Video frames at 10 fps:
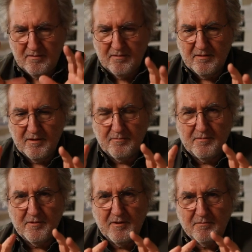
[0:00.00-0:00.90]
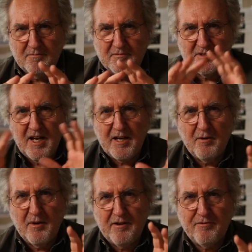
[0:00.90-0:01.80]
the
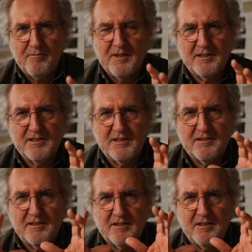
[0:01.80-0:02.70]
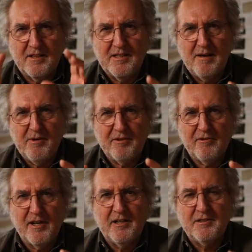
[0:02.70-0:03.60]
takeaway from this is that dynamic
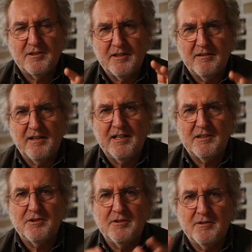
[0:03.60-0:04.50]
range and latitude